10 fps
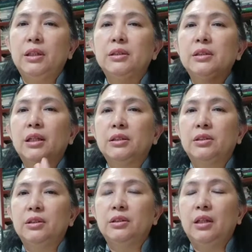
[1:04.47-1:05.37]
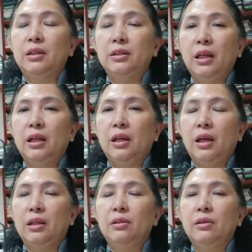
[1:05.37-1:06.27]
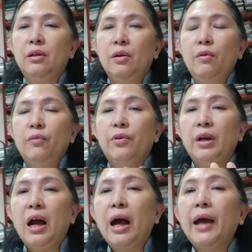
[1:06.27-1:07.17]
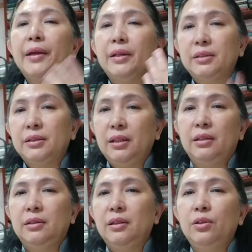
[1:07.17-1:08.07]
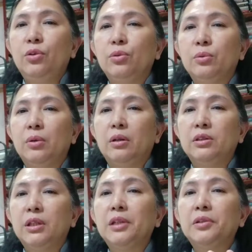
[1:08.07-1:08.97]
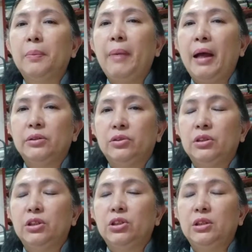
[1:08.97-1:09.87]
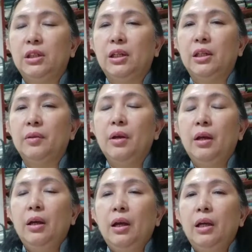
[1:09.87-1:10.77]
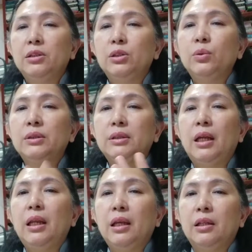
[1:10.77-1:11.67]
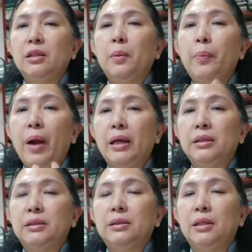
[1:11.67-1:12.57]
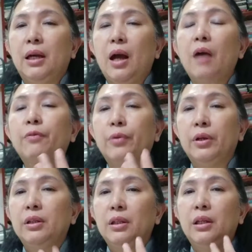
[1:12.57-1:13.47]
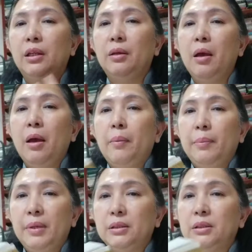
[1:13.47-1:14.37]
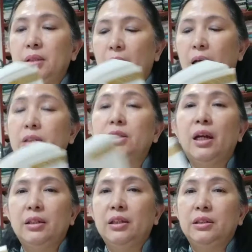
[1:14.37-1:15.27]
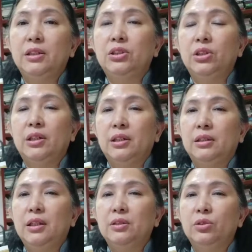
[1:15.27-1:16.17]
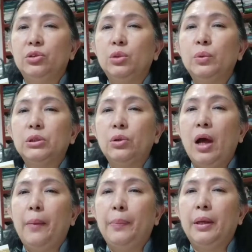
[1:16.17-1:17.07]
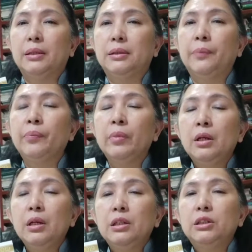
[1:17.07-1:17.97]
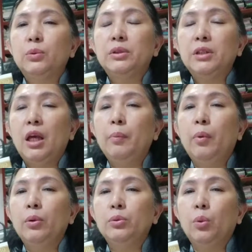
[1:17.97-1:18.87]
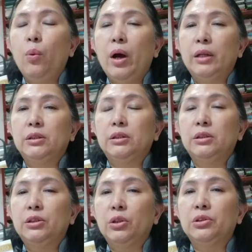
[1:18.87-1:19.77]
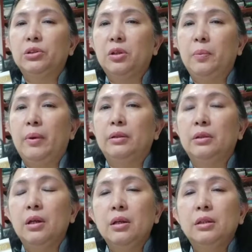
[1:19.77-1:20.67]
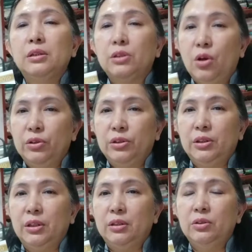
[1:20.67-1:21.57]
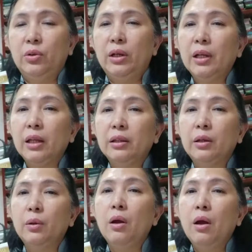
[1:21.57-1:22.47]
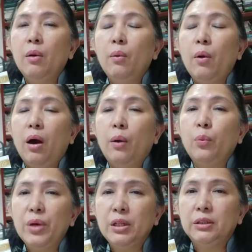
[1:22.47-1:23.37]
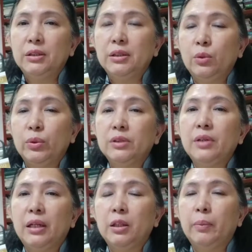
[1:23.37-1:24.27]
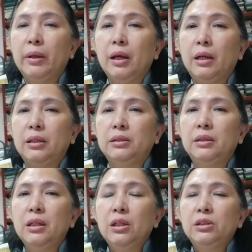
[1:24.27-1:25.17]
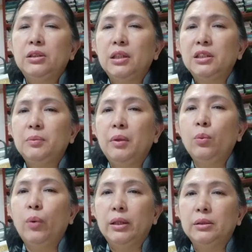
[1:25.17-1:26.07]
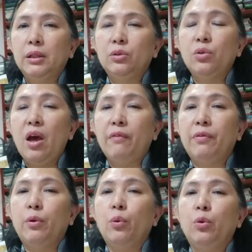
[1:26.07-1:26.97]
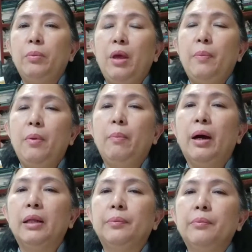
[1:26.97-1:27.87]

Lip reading: has an extra ticket for a higher seat, hindi yung general patronage ticket. And she was selling it at the price na afford ni Mrs. Geraldine. So, she was so happy kasi she was able to watch Josh Groban's concert. So, another wish that was granted by God is she has been wanting to have her own baby, but